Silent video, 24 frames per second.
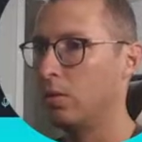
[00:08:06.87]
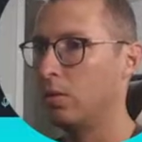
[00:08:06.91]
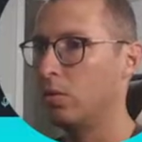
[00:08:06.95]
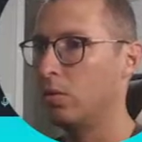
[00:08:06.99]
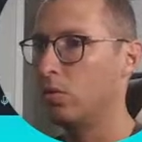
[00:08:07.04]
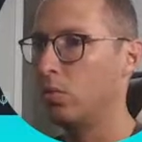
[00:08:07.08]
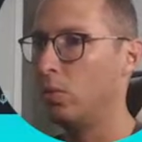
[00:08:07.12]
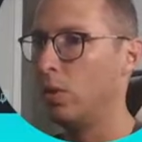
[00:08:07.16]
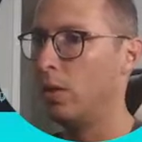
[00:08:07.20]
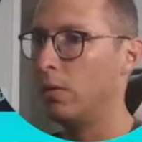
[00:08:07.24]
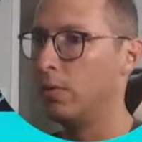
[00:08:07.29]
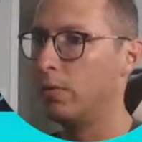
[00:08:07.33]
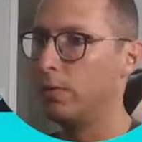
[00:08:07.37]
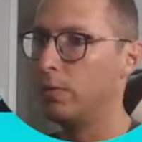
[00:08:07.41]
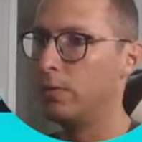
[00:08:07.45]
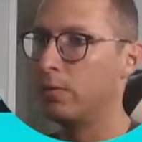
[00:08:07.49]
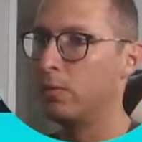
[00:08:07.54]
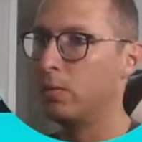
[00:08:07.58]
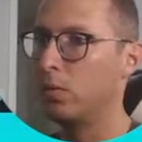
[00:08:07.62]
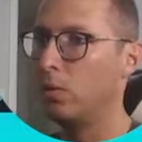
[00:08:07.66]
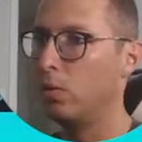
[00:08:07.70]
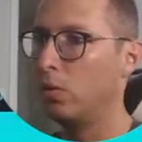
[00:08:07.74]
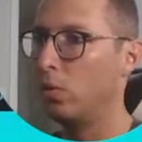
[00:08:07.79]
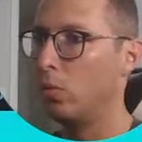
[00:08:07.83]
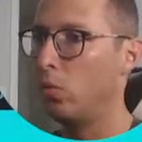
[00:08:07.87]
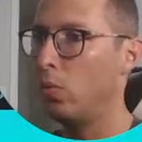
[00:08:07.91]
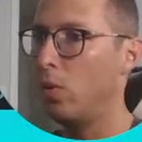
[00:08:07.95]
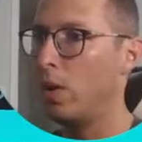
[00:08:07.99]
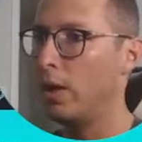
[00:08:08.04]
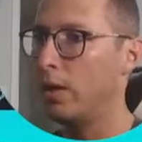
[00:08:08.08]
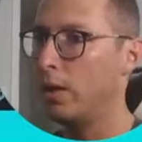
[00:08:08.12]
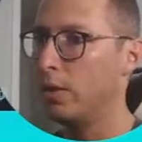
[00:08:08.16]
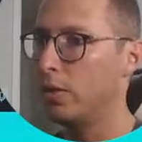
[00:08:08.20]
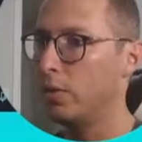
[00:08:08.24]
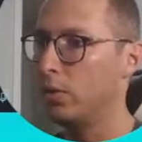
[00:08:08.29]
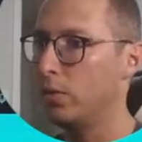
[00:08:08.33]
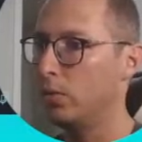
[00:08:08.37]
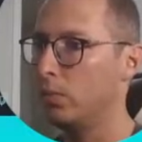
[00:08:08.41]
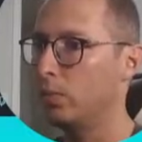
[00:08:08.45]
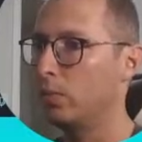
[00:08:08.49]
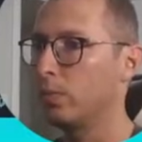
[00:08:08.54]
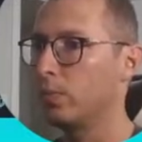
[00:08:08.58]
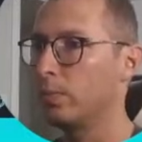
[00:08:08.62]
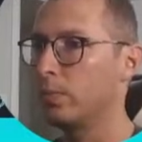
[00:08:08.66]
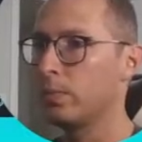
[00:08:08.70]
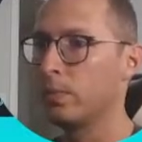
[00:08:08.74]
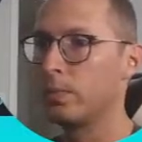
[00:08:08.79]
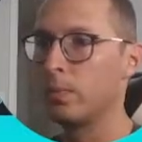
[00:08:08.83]
12 or 1, 2.
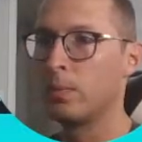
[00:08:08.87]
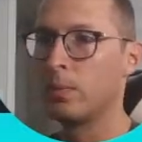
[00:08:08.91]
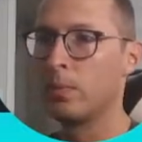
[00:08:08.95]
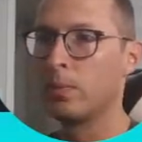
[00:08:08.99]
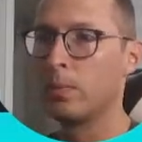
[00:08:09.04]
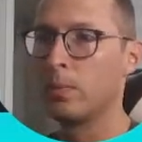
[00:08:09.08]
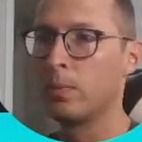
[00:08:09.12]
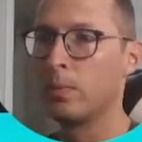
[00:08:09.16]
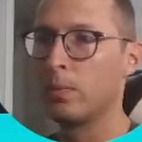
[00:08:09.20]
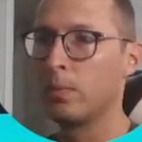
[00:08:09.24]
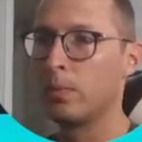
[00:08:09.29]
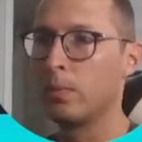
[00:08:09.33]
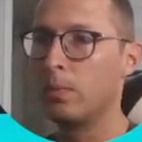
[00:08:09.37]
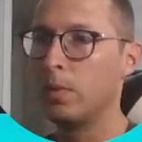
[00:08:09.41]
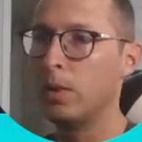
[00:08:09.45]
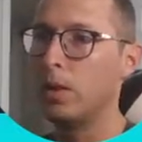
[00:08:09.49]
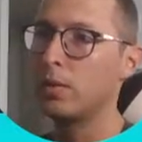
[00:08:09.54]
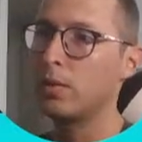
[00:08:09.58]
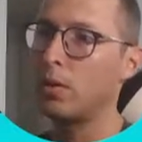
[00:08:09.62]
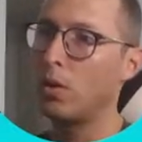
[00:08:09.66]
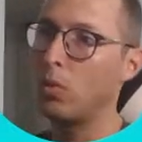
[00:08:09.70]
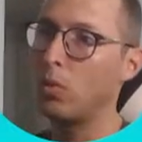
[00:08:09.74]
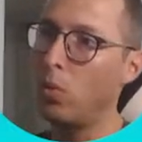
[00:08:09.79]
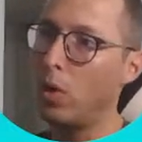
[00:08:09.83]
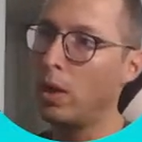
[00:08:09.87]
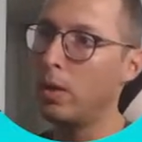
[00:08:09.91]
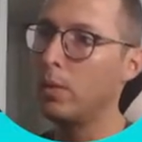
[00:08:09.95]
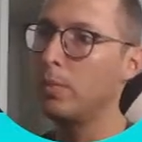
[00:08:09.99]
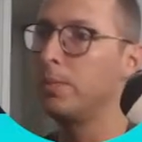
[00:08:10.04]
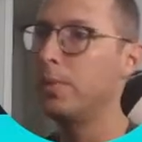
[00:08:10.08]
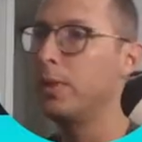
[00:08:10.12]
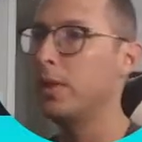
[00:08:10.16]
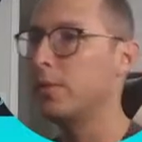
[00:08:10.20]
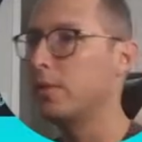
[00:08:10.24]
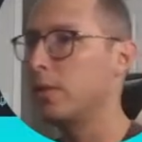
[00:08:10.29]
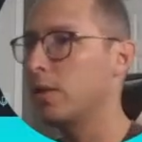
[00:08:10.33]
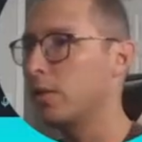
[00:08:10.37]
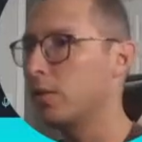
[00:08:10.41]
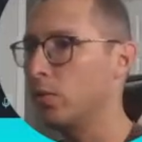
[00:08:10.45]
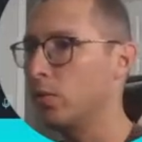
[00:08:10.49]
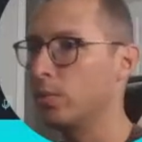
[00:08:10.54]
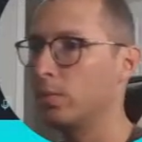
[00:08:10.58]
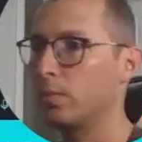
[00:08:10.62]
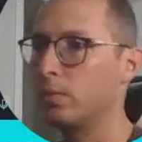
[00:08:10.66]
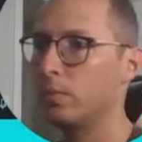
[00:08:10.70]
PSR 1, PSR 2.